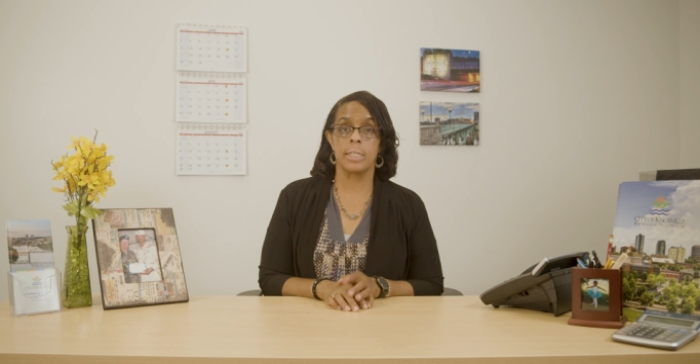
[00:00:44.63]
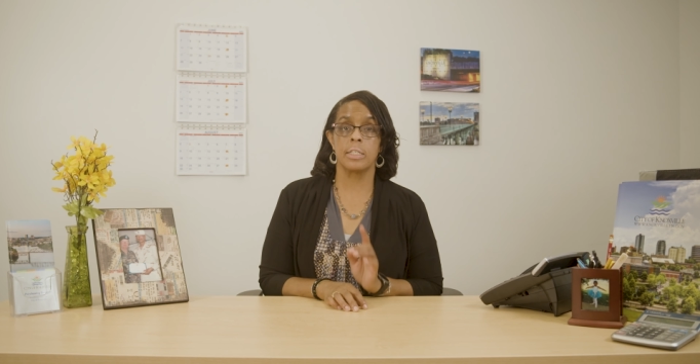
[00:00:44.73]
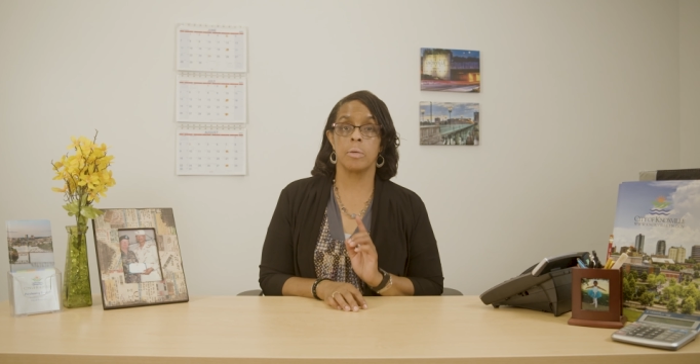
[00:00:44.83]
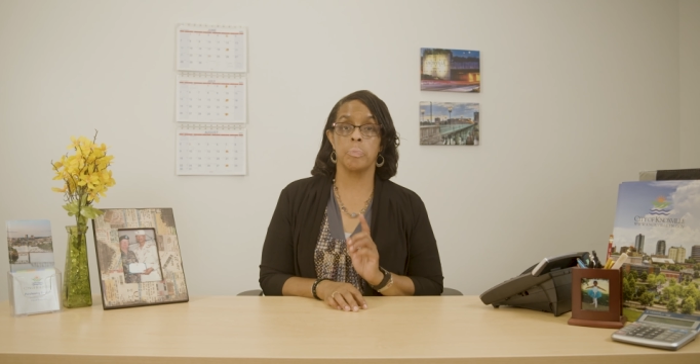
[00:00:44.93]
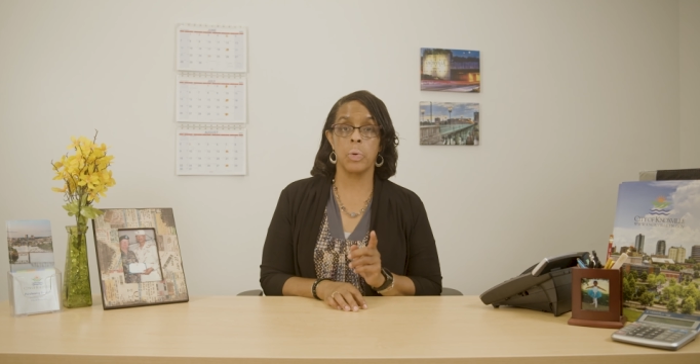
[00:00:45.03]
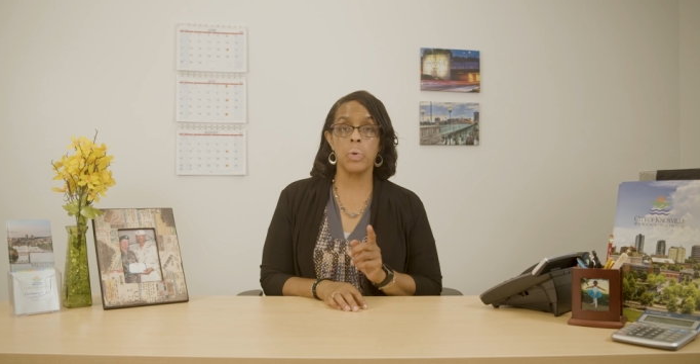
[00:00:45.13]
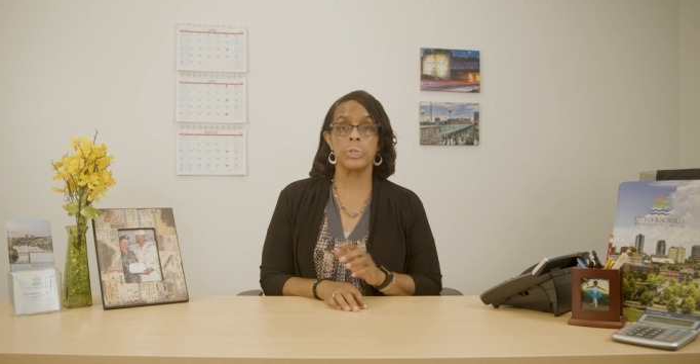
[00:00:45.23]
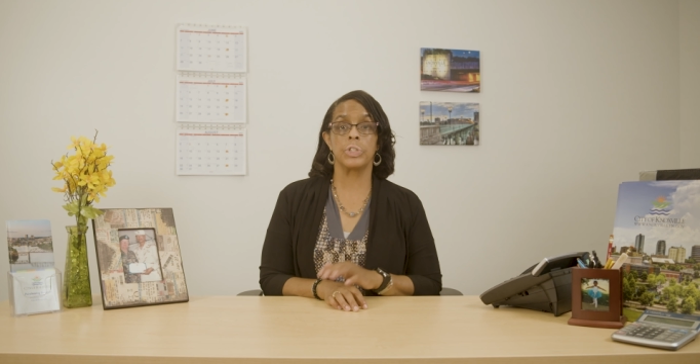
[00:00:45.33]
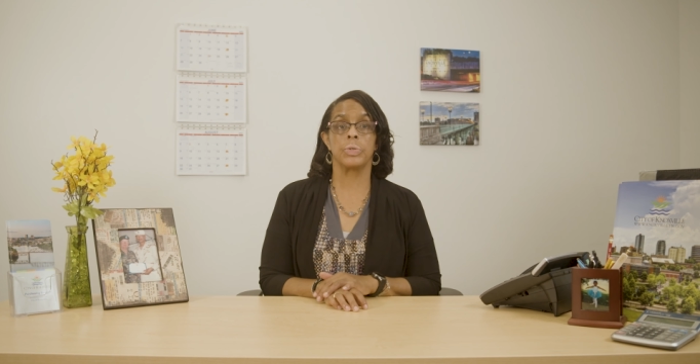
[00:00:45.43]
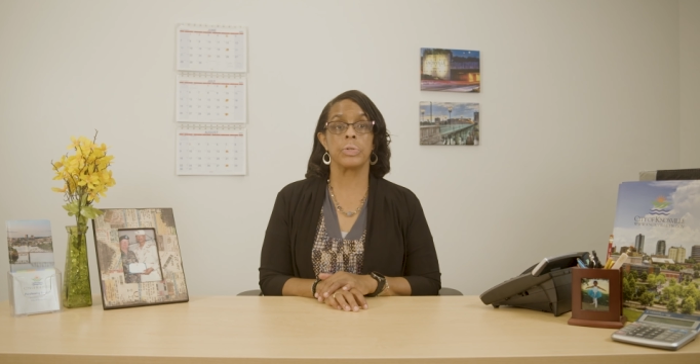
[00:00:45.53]
it's
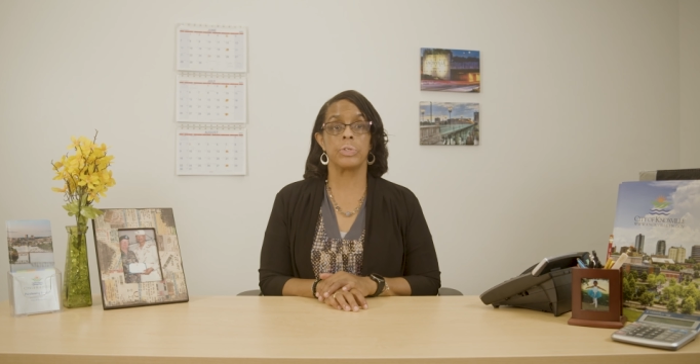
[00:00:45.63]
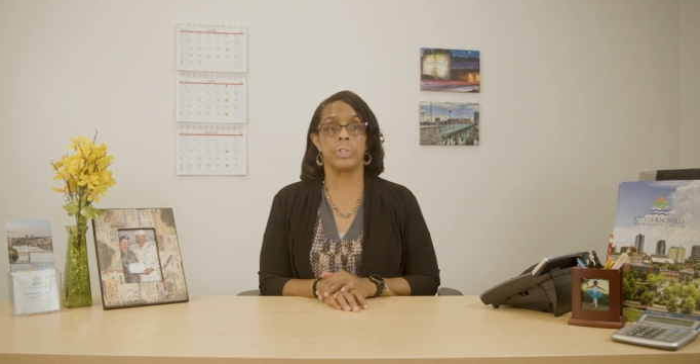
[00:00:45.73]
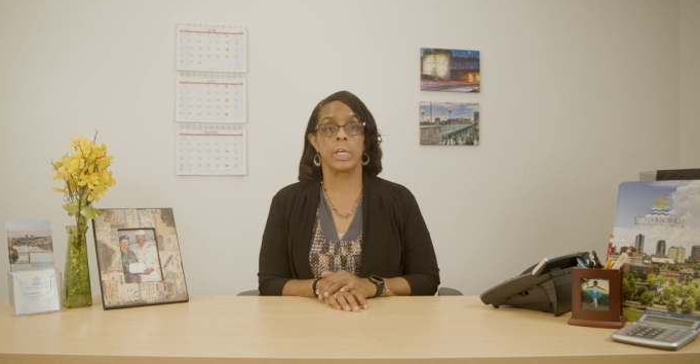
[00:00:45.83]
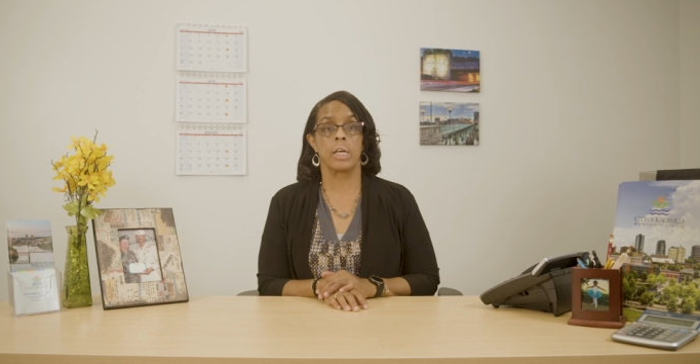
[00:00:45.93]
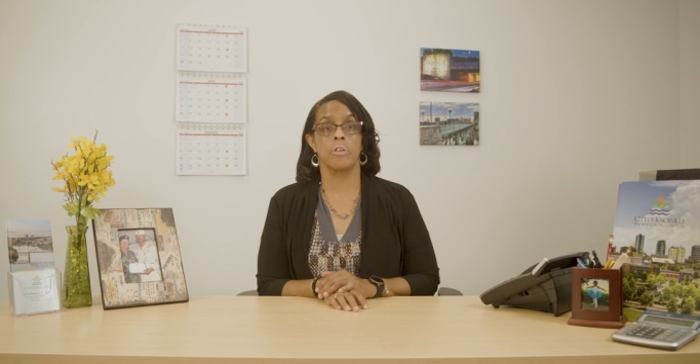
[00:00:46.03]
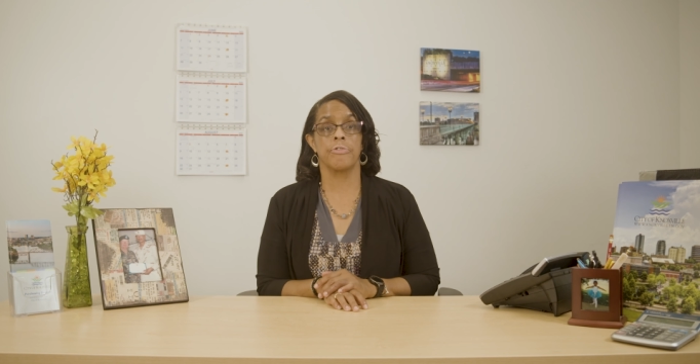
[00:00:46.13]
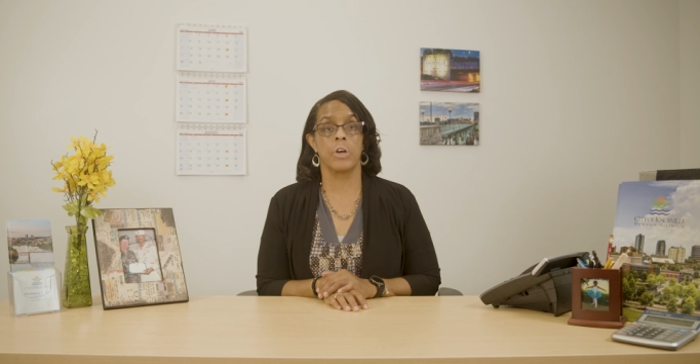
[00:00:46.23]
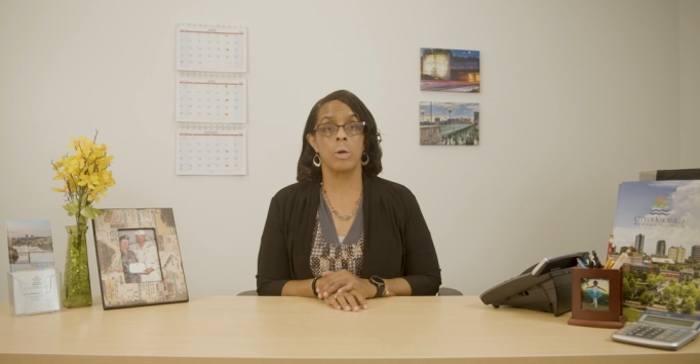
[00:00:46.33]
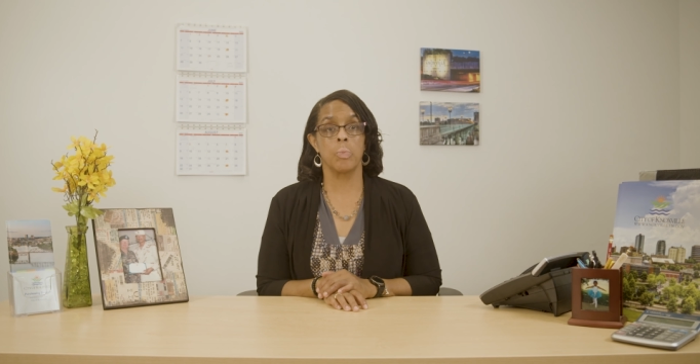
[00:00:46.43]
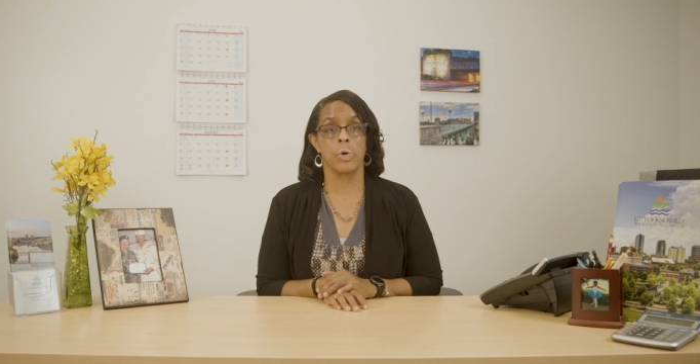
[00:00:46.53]
important to understand the
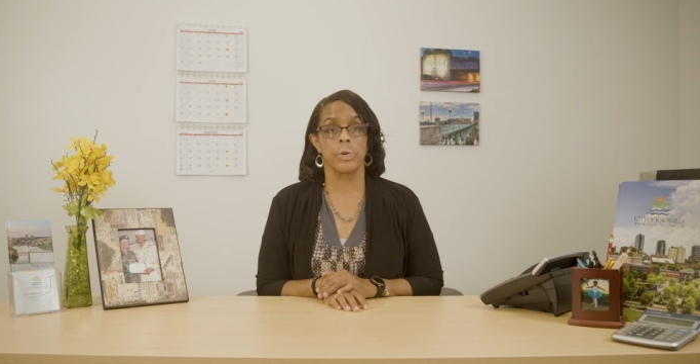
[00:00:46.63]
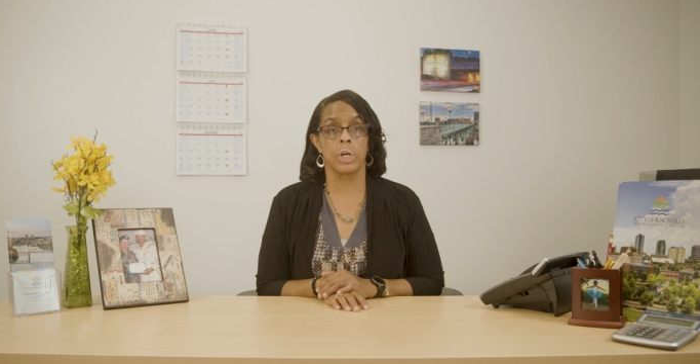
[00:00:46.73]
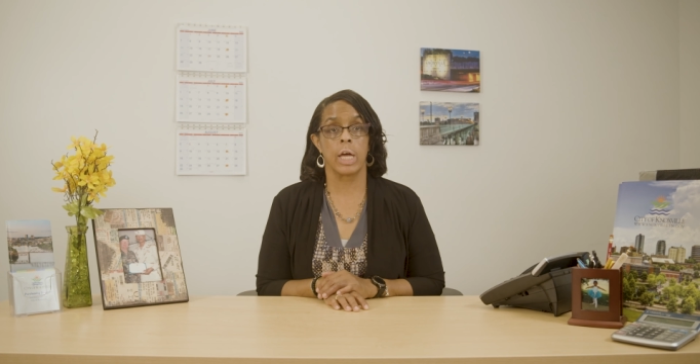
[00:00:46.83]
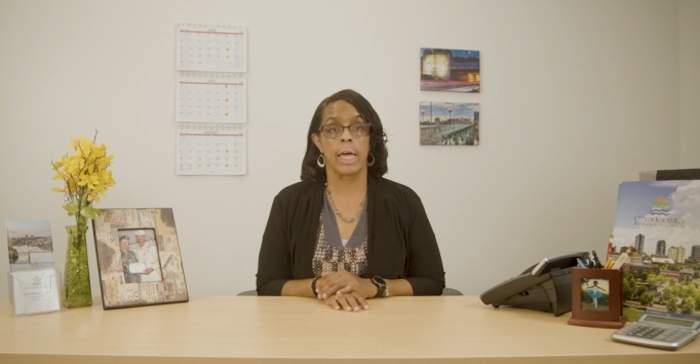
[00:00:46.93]
framework